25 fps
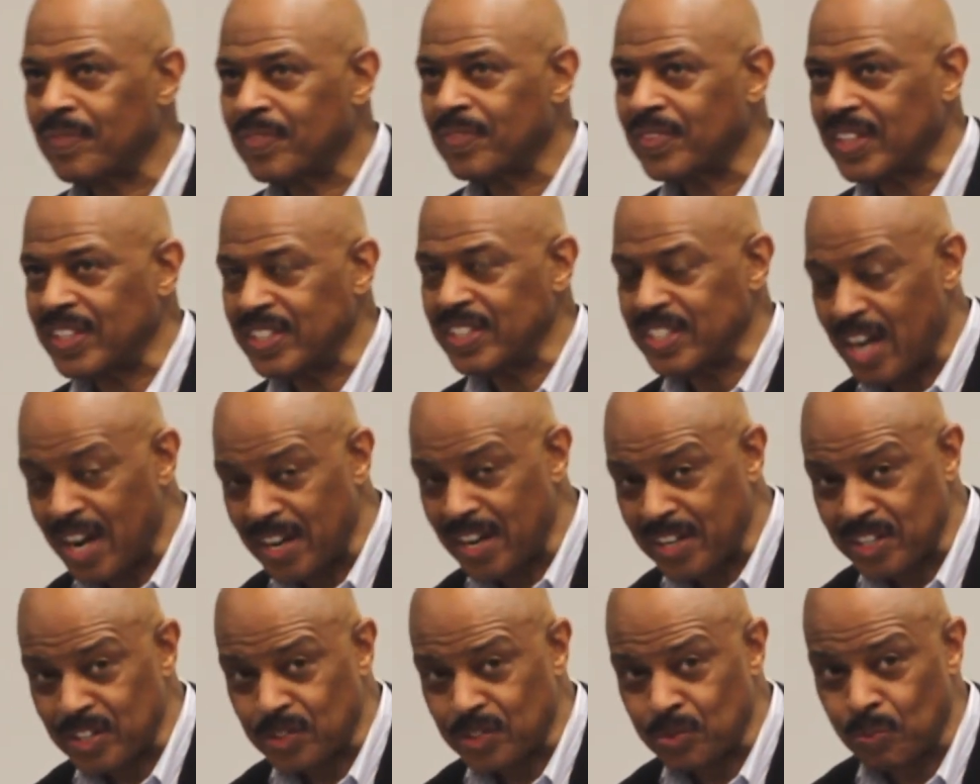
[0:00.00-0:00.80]
The
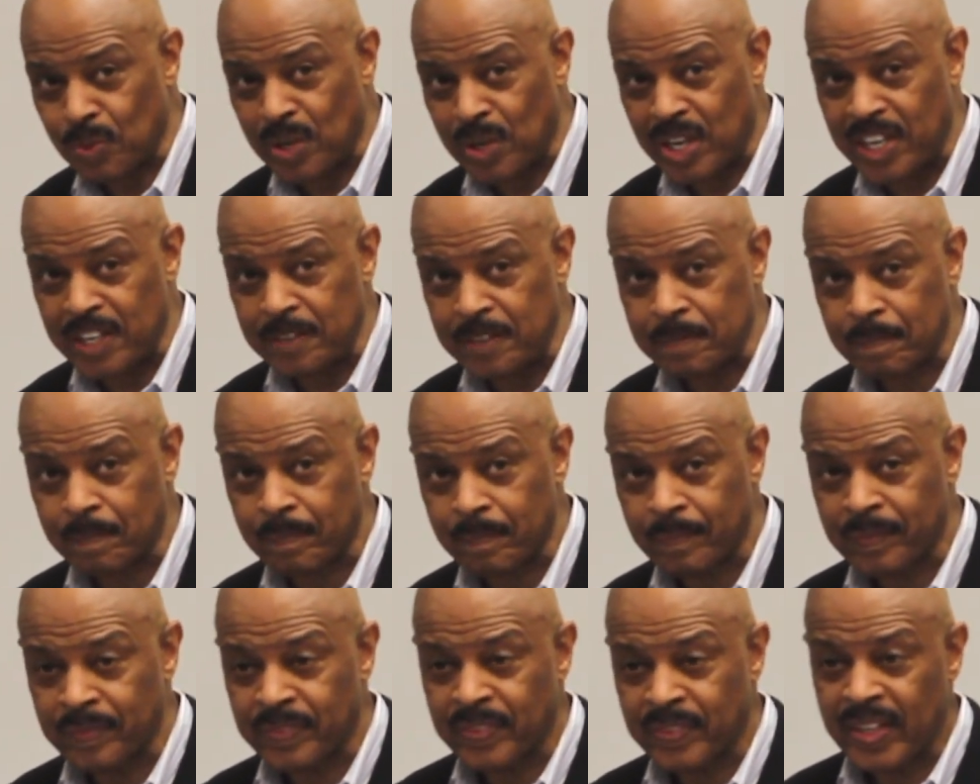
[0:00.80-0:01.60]
youngest one,
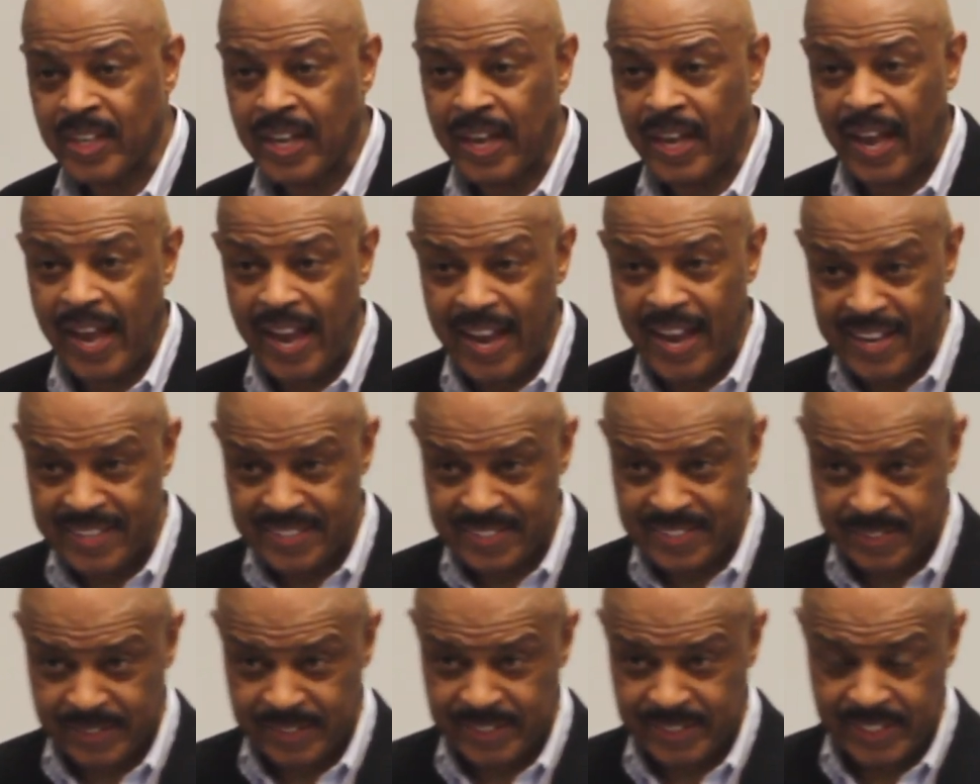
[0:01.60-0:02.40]

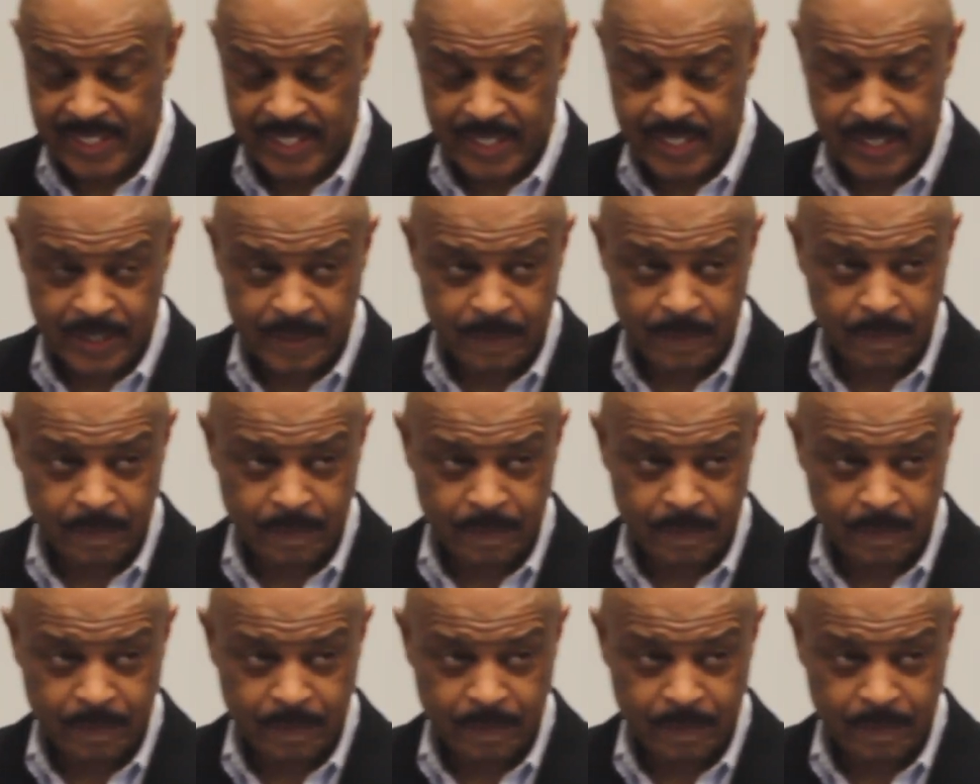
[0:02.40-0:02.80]
Ashley,